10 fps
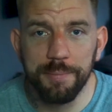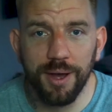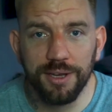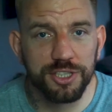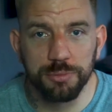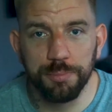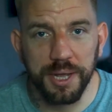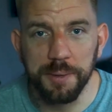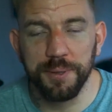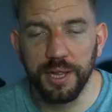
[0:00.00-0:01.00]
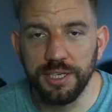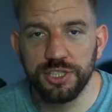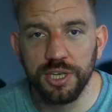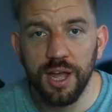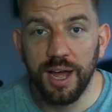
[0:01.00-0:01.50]
hit markers and break
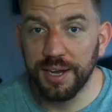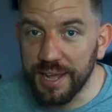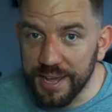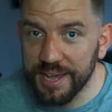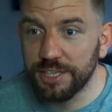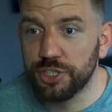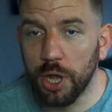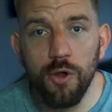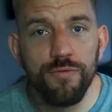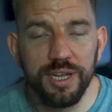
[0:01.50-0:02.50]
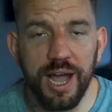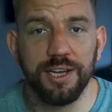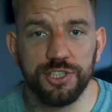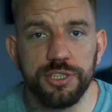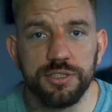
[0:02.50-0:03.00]
plates. And his own
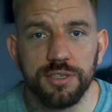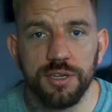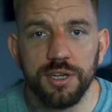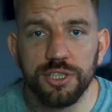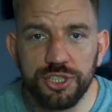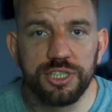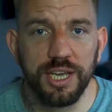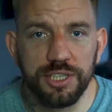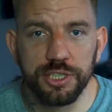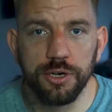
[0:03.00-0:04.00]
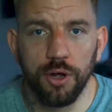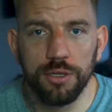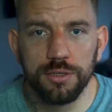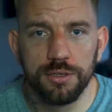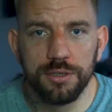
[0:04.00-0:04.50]
reaction says it
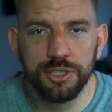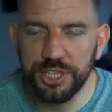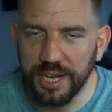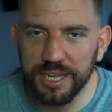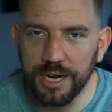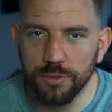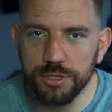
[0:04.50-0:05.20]
all. Check it